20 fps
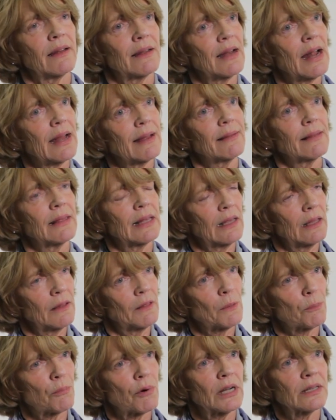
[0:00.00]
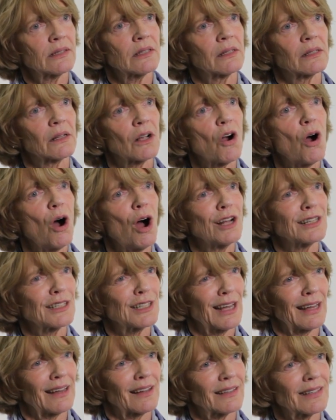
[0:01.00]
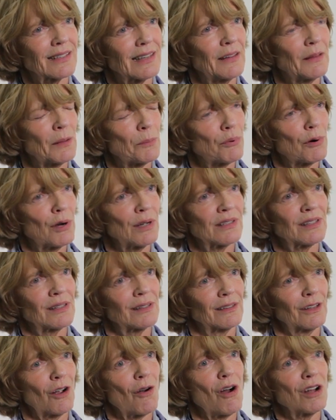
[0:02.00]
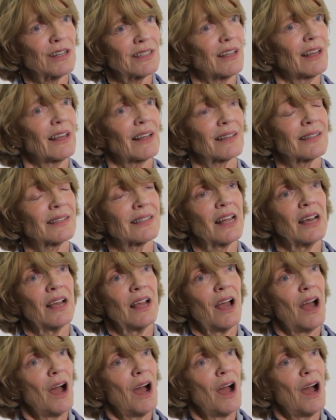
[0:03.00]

And I think in the present context, in the present context